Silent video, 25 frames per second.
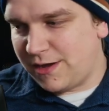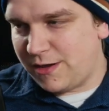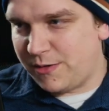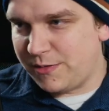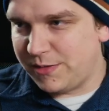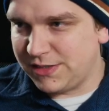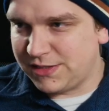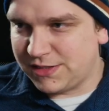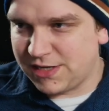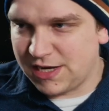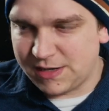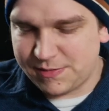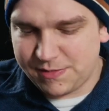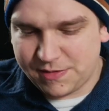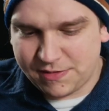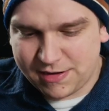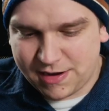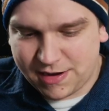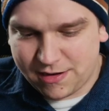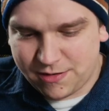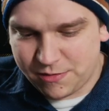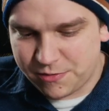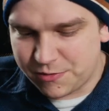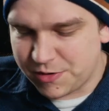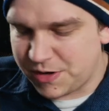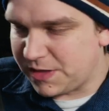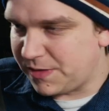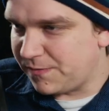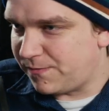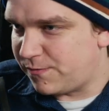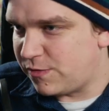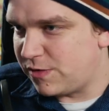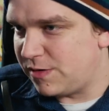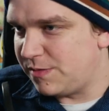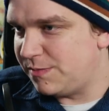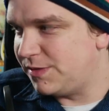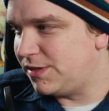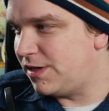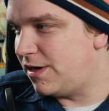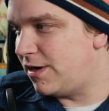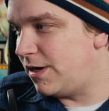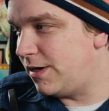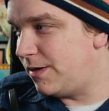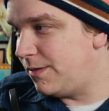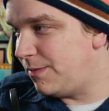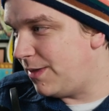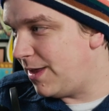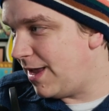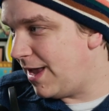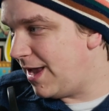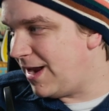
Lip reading: Always talk about how great the forums are.